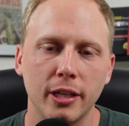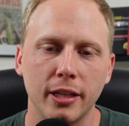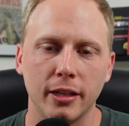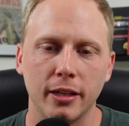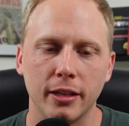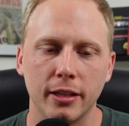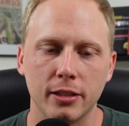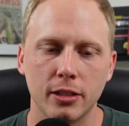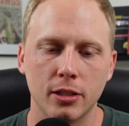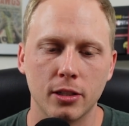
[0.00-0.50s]

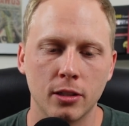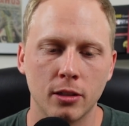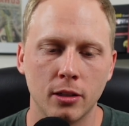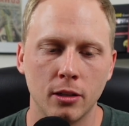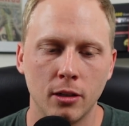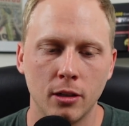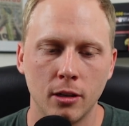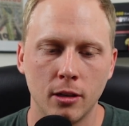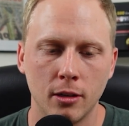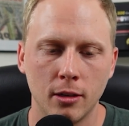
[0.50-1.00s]
and
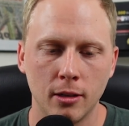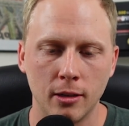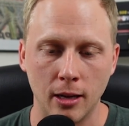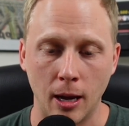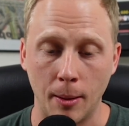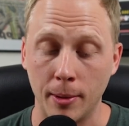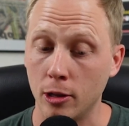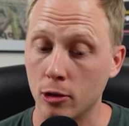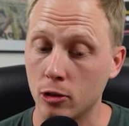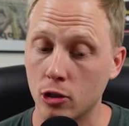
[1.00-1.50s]

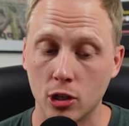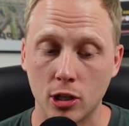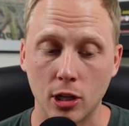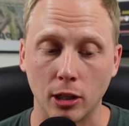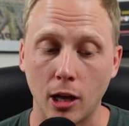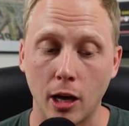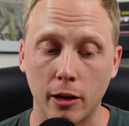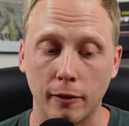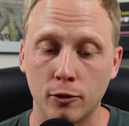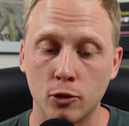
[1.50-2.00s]
there's just a
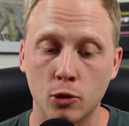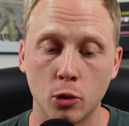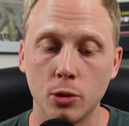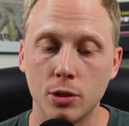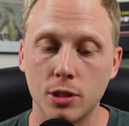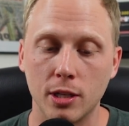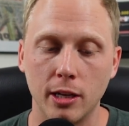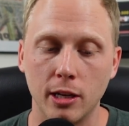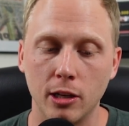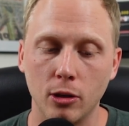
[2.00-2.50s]
lot of
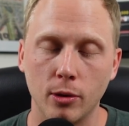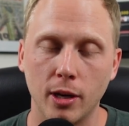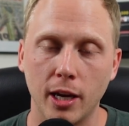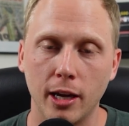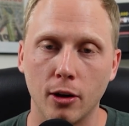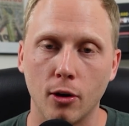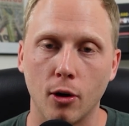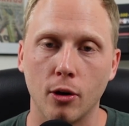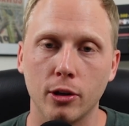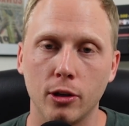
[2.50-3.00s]
truths in it you
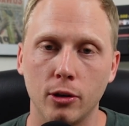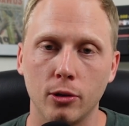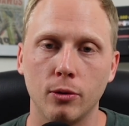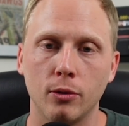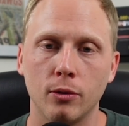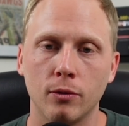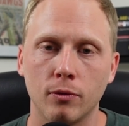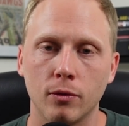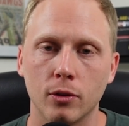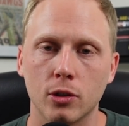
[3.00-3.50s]
can't
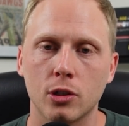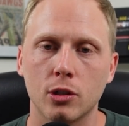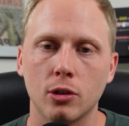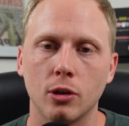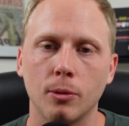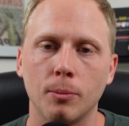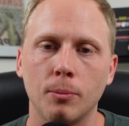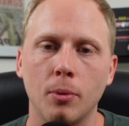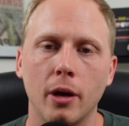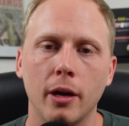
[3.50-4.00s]
argue, for
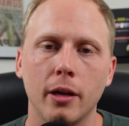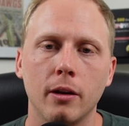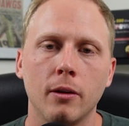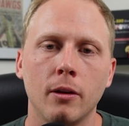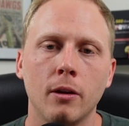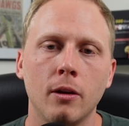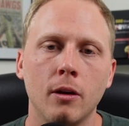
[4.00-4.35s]
sure. But